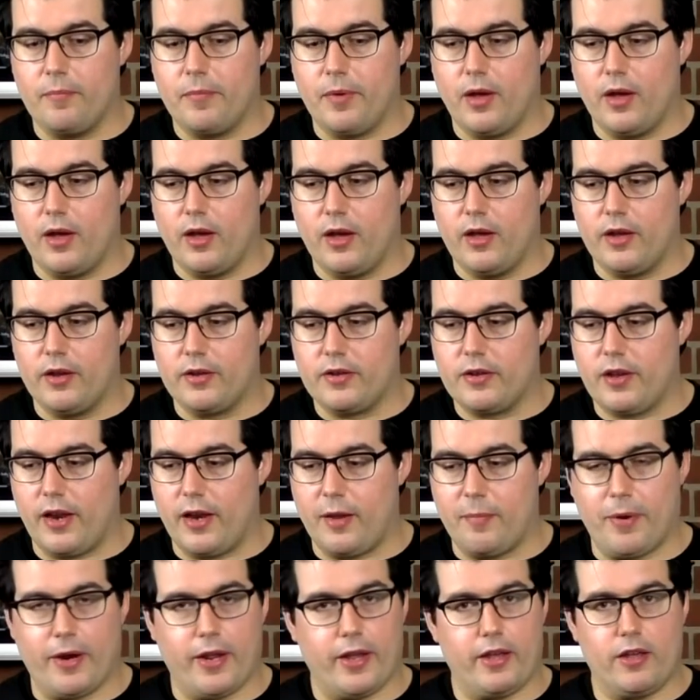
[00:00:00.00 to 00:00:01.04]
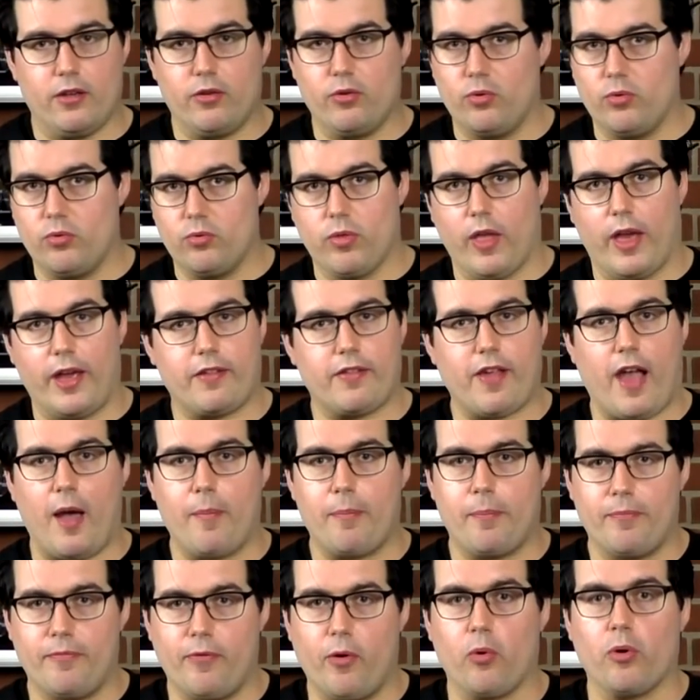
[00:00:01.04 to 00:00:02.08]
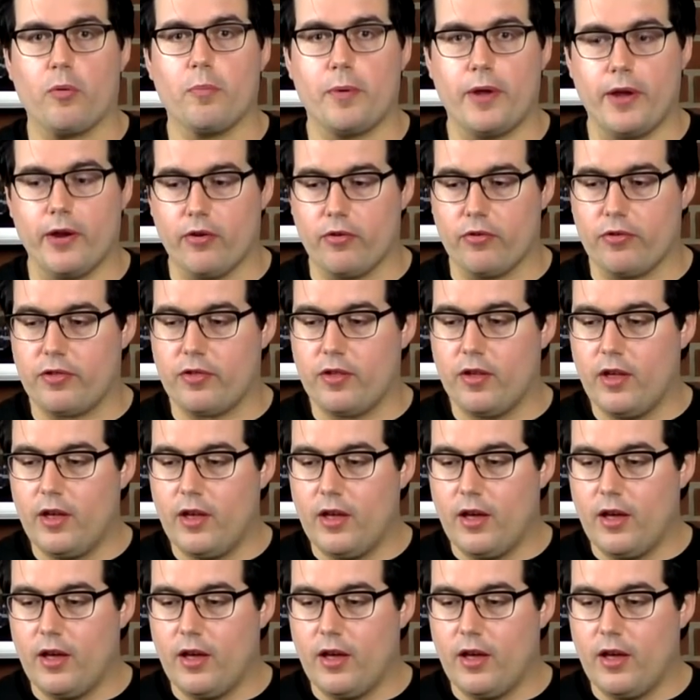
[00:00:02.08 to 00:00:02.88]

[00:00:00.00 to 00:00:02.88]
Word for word: uh, to anybody who likes hop forward beers.